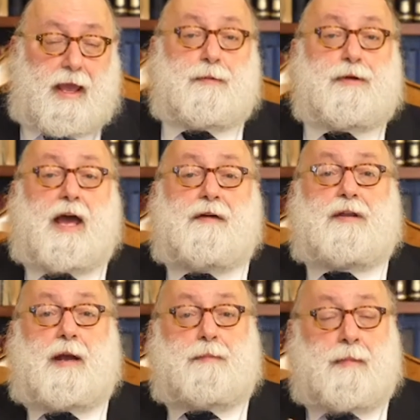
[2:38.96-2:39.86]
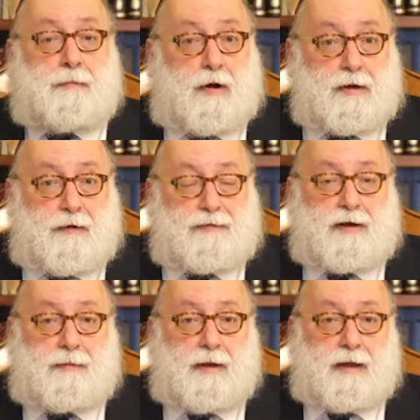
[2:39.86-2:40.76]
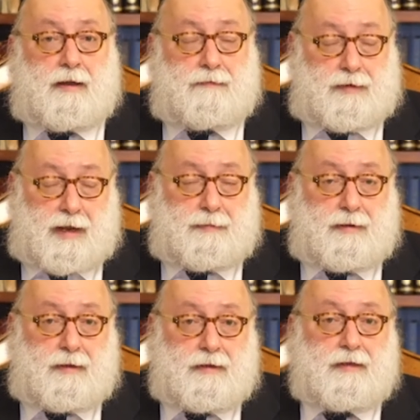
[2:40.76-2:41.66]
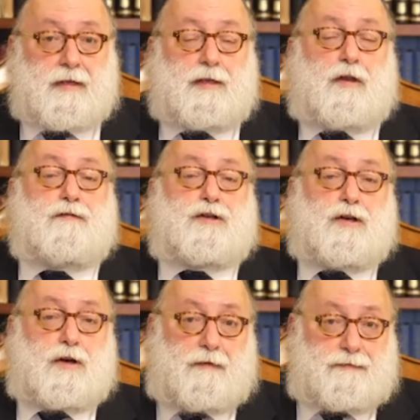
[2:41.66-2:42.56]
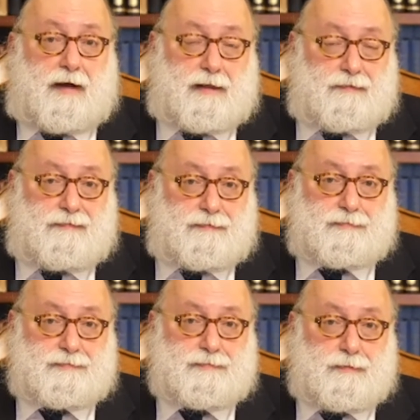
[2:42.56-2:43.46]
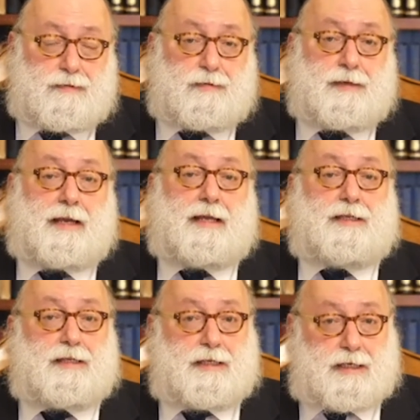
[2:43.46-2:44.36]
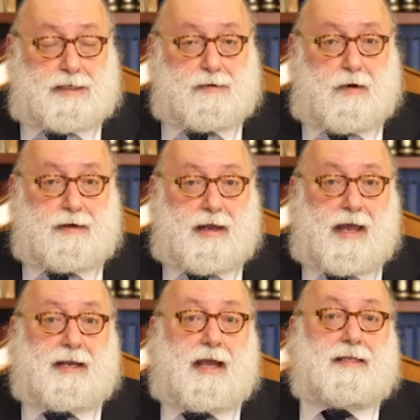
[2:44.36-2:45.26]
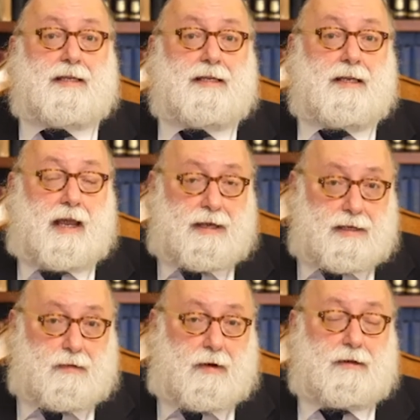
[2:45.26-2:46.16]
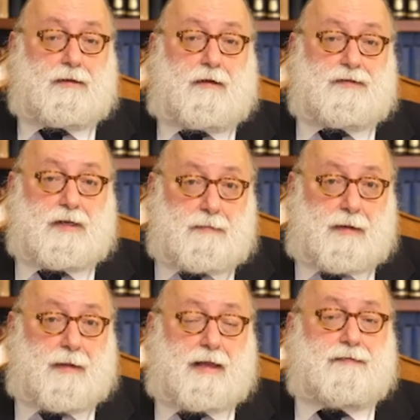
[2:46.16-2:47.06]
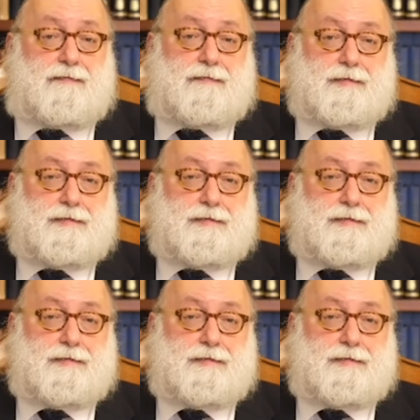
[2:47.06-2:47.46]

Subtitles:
And we have the Mamorim of the Rebbe, Tavshin Chaf Aleph, which would be 1961, and 1981, Tavshin Mem Aleph.